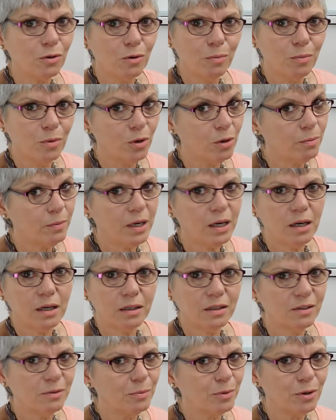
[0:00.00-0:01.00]
So more
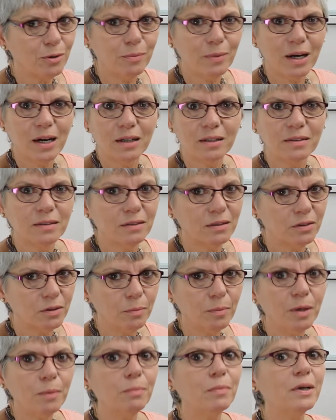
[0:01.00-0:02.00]
marks, more marks.
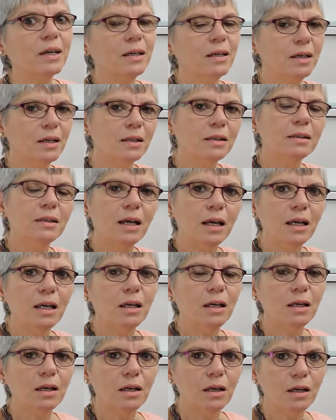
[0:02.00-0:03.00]
Remember,
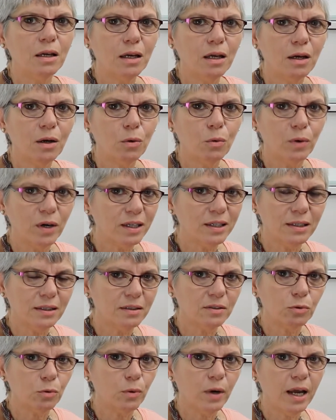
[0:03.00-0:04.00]
they work in
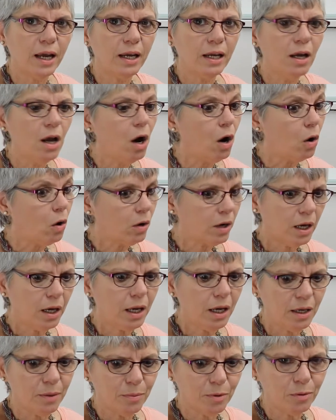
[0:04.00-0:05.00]
this way.
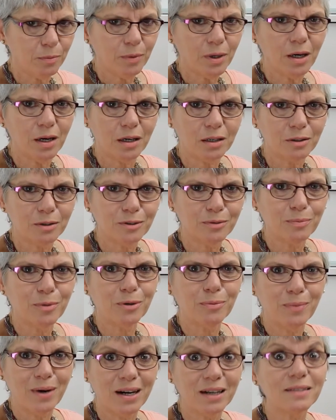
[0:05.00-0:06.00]
Okay, more marks,
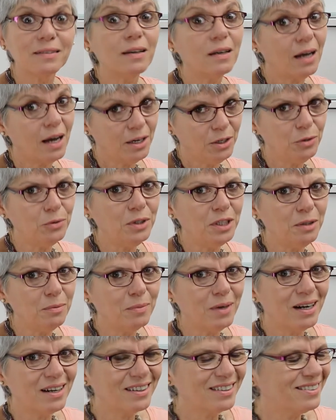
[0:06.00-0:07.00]
and you need
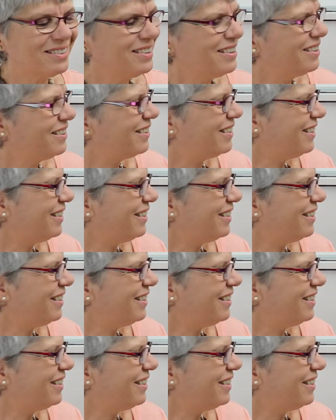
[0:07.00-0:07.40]
marks.